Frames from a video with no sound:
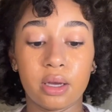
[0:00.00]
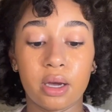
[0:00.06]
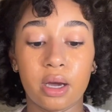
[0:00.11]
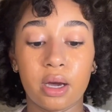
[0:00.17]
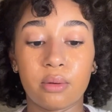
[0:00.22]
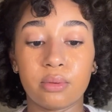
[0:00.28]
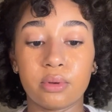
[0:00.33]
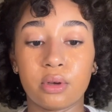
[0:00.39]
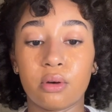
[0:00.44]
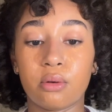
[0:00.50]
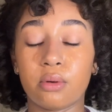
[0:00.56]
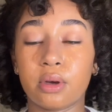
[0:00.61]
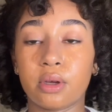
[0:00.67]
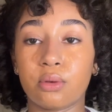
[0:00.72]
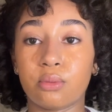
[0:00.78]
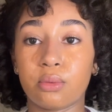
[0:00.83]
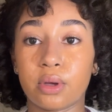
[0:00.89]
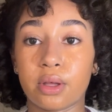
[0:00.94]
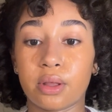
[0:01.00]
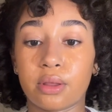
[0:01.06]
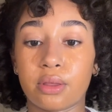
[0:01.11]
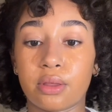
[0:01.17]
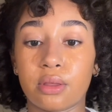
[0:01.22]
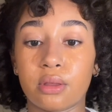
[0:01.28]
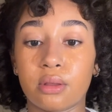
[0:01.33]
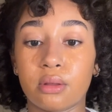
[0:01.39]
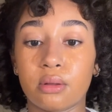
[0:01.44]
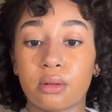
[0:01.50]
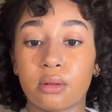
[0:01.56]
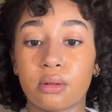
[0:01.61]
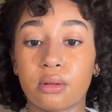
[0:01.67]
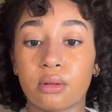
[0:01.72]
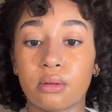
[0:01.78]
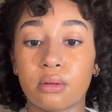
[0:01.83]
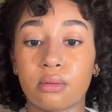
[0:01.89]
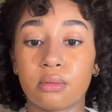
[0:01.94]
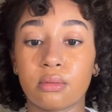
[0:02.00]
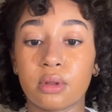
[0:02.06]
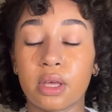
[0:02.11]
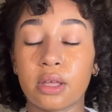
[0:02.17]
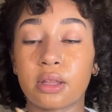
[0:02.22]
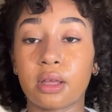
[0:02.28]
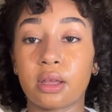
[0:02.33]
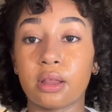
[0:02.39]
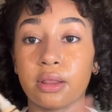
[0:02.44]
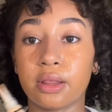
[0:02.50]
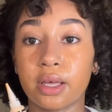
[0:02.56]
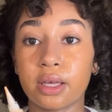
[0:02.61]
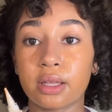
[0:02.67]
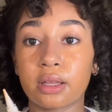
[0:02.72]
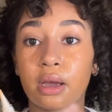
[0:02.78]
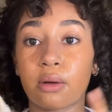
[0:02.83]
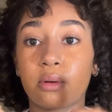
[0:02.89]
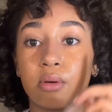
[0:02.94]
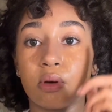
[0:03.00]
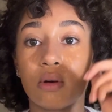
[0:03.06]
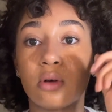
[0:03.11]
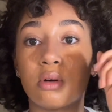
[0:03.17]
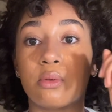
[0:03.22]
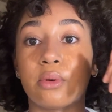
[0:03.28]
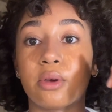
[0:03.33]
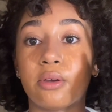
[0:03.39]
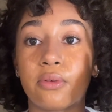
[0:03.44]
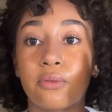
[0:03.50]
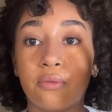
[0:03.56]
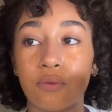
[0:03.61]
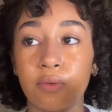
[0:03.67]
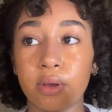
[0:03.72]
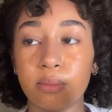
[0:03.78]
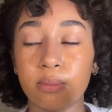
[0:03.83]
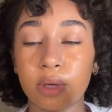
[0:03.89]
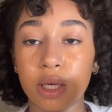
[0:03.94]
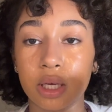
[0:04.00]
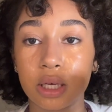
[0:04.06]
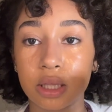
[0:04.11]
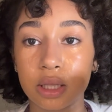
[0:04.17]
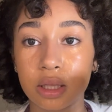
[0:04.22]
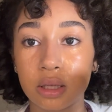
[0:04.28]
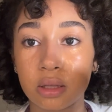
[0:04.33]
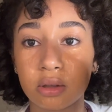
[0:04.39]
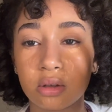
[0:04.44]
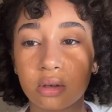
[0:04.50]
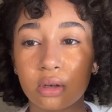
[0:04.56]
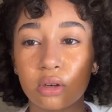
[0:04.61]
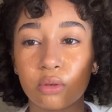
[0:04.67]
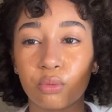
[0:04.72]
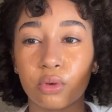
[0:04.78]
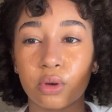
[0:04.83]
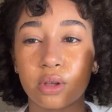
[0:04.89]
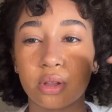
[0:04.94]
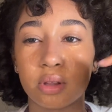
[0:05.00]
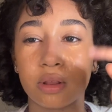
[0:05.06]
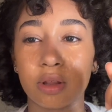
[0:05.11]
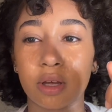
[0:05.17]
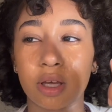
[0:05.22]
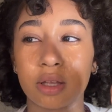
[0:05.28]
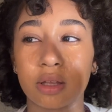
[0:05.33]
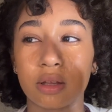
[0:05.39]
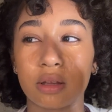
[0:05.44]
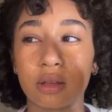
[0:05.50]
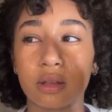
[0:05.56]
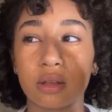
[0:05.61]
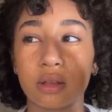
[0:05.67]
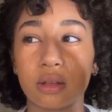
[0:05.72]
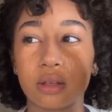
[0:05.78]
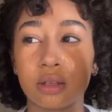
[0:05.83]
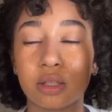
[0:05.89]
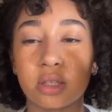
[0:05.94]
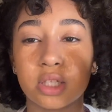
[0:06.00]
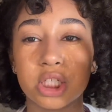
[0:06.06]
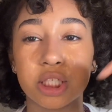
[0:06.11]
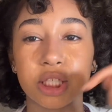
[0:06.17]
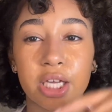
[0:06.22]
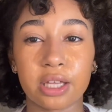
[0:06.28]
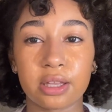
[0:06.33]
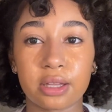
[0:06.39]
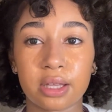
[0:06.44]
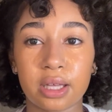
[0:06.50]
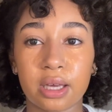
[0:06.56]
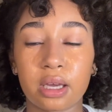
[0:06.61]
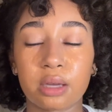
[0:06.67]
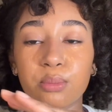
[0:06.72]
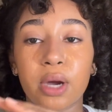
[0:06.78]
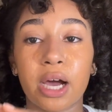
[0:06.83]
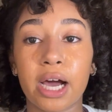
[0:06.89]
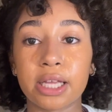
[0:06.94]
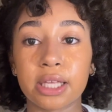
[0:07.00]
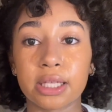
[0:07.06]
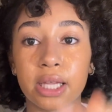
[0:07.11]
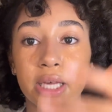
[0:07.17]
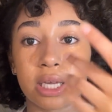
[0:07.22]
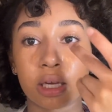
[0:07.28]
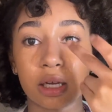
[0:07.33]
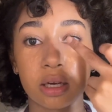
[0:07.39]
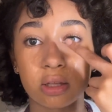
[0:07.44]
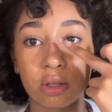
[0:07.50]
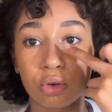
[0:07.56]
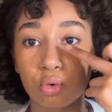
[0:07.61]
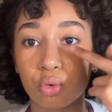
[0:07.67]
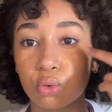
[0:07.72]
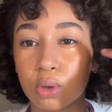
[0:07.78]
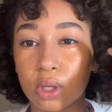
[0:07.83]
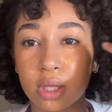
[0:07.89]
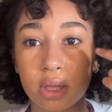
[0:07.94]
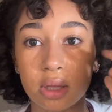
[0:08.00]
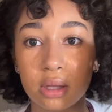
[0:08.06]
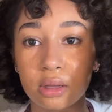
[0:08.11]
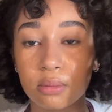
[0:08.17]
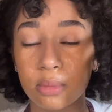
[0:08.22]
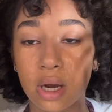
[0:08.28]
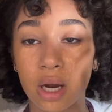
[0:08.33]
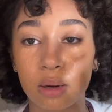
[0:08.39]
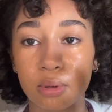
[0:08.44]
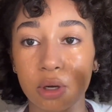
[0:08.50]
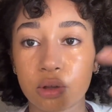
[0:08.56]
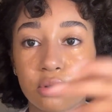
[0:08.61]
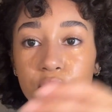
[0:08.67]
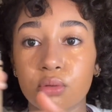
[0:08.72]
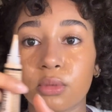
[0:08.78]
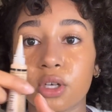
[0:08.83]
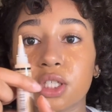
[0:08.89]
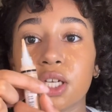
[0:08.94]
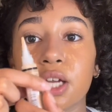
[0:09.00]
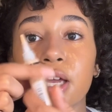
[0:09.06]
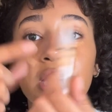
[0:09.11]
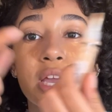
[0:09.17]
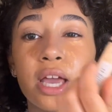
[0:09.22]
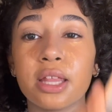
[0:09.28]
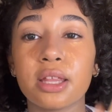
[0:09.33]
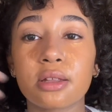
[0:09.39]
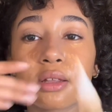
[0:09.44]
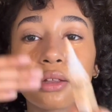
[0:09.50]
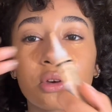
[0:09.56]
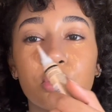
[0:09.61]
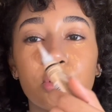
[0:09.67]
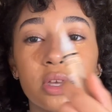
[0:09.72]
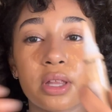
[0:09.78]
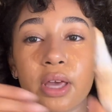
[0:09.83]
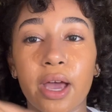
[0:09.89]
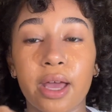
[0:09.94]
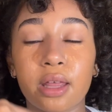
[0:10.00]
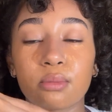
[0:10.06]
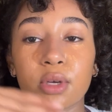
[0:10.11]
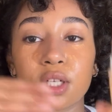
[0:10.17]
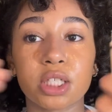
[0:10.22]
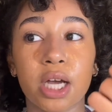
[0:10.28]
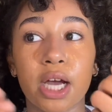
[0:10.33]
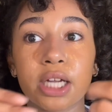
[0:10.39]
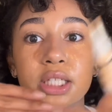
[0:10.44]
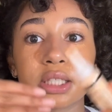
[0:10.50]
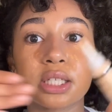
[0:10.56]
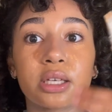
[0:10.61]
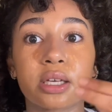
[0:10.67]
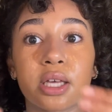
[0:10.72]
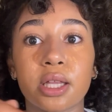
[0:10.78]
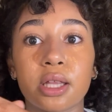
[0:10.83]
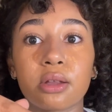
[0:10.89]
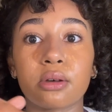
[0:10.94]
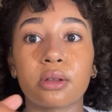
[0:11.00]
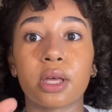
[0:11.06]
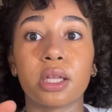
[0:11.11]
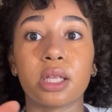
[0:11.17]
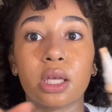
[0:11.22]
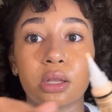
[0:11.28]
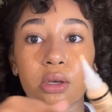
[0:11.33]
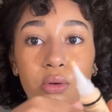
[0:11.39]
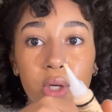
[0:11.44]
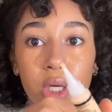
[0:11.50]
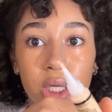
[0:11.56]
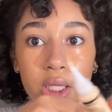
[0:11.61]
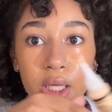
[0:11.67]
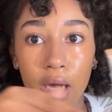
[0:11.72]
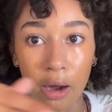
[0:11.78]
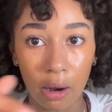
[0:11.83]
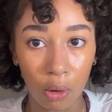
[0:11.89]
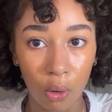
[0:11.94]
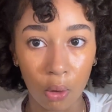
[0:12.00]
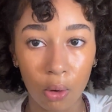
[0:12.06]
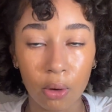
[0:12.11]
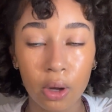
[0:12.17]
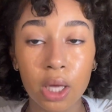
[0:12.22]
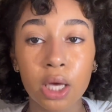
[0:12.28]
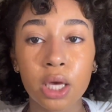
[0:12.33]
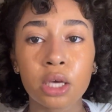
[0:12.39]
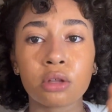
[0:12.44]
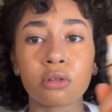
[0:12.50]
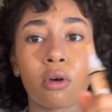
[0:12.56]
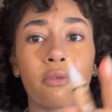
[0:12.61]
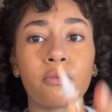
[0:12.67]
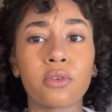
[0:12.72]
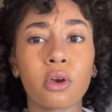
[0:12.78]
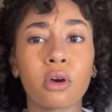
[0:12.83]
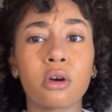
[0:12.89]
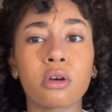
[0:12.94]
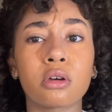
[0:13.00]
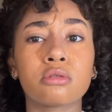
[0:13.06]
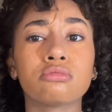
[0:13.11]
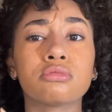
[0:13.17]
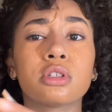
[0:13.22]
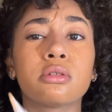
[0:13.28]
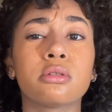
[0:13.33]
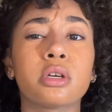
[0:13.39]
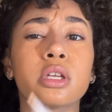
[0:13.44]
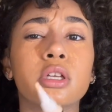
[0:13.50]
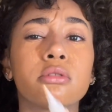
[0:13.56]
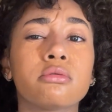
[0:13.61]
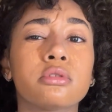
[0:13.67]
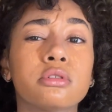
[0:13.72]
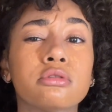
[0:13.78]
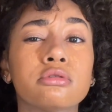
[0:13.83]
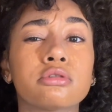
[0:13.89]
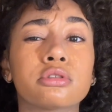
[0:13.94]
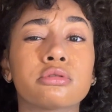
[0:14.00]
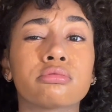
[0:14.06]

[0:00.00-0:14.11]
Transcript: I would go in with, instead of this, I would go in with Fit Me concealer with, that's the shade Sand, but I didn't like it because it creases my eyebrows too much. And this doesn't crease it as much. I just need a concealer that doesn't crease at all. So if y'all know anyone,